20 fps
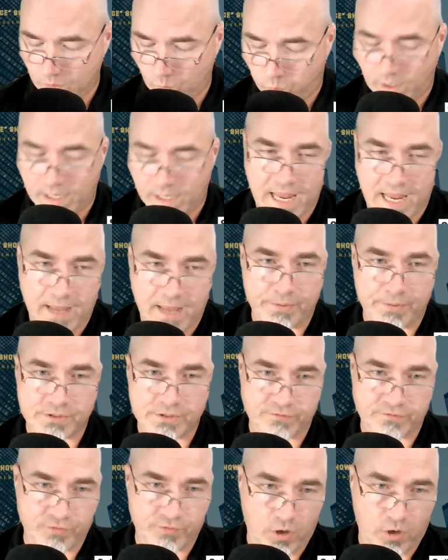What
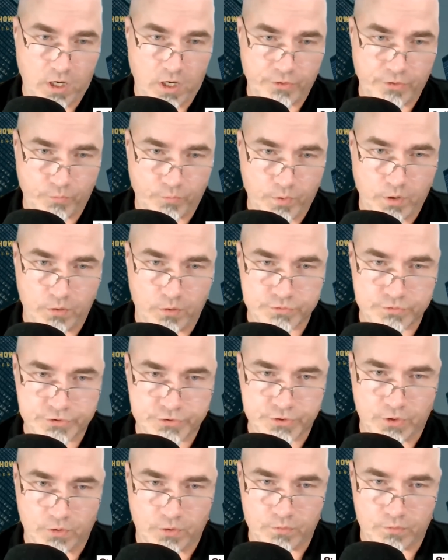happens if you're on the road?
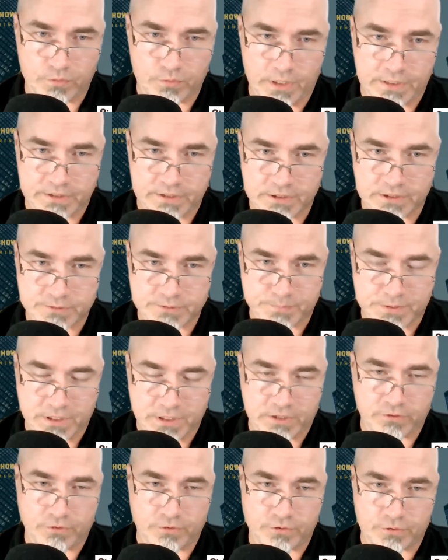So like this
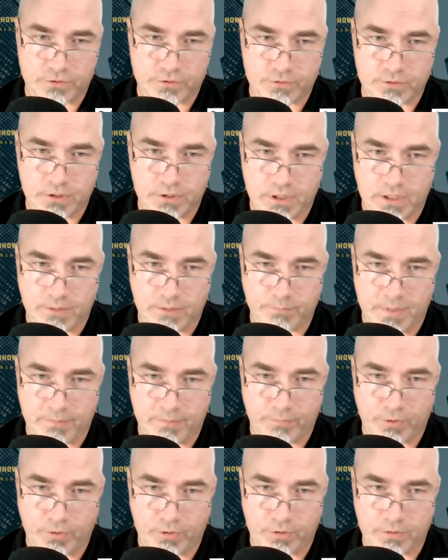particular
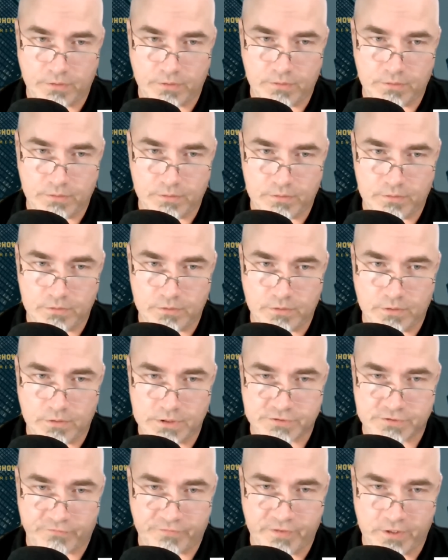member
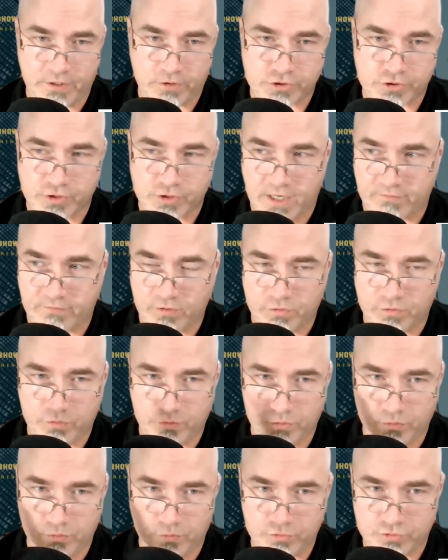is a feeder driver
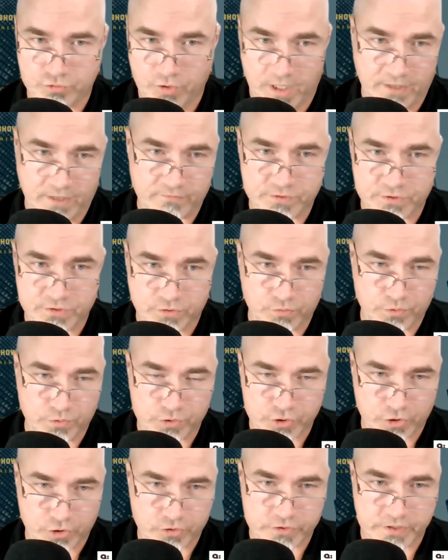who drives to
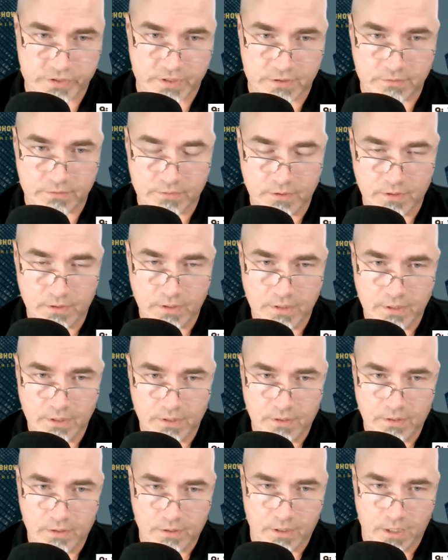New Jersey.
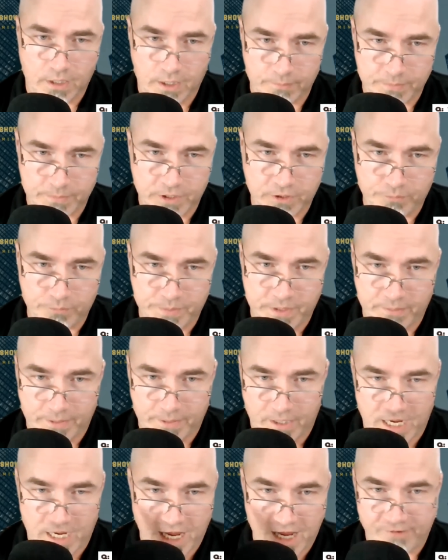He'll be
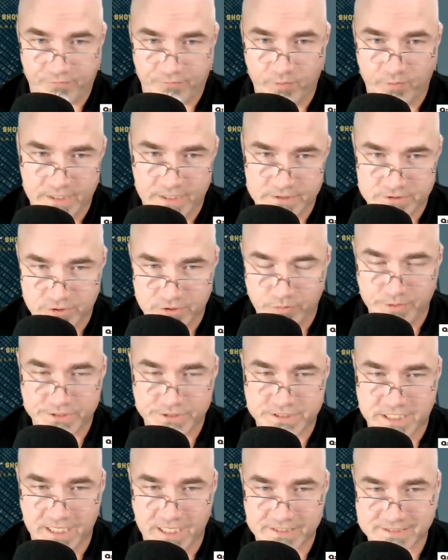about halfway to
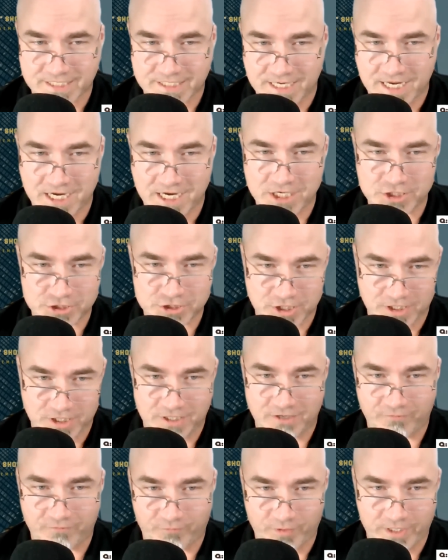his
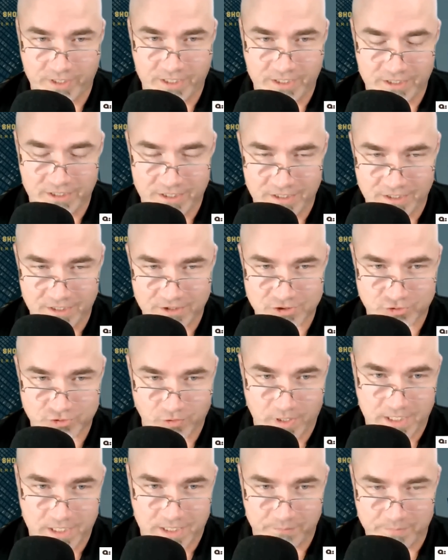destination if we
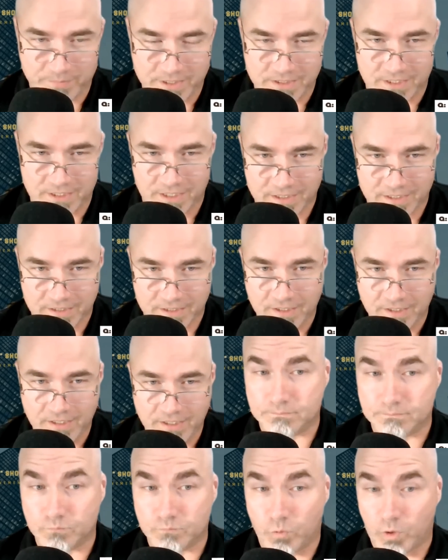strike at midnight.
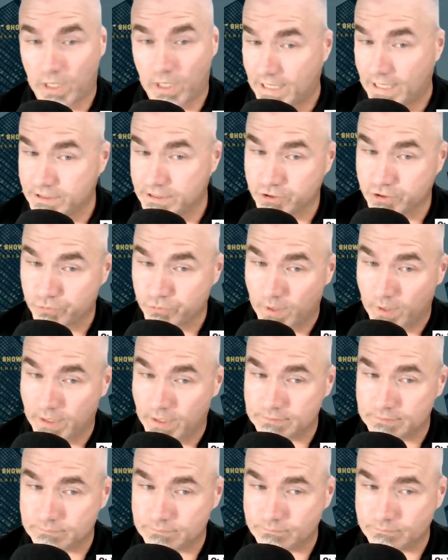What I just
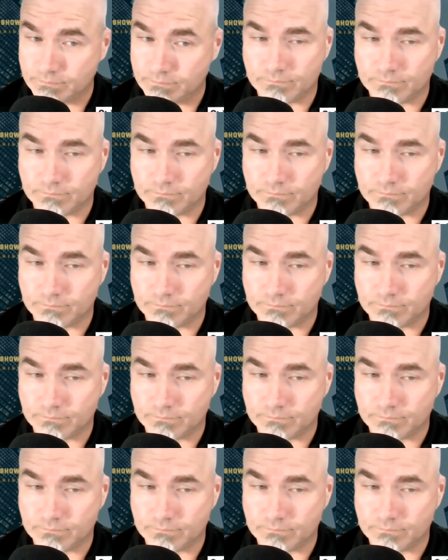read